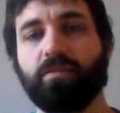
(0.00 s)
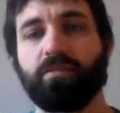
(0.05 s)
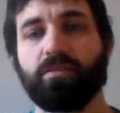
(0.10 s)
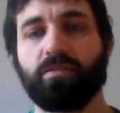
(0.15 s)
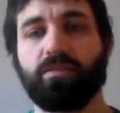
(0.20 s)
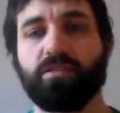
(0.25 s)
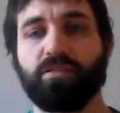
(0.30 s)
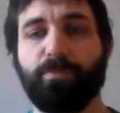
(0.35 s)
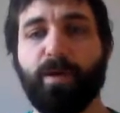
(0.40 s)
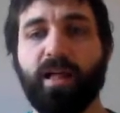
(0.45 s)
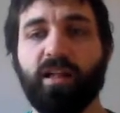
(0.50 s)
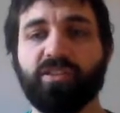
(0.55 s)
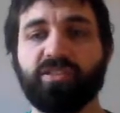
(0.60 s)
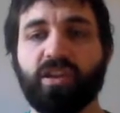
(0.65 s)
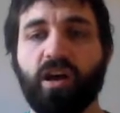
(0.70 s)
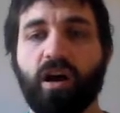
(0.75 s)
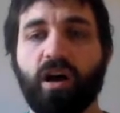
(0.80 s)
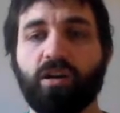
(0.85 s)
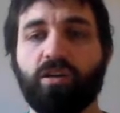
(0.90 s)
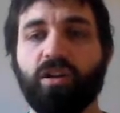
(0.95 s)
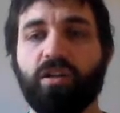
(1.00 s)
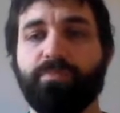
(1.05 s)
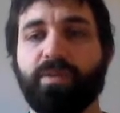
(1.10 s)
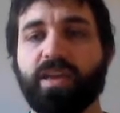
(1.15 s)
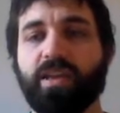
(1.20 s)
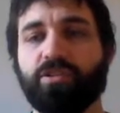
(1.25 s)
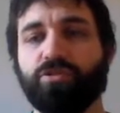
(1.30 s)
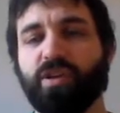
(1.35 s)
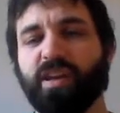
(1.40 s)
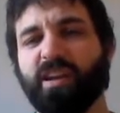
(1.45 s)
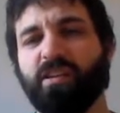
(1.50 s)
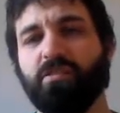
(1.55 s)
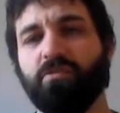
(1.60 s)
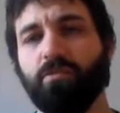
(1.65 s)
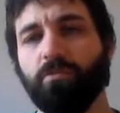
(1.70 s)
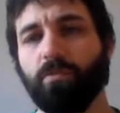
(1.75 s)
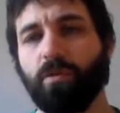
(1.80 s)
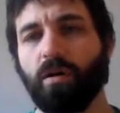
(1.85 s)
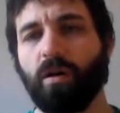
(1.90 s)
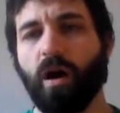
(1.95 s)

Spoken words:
spells are going to be triggering,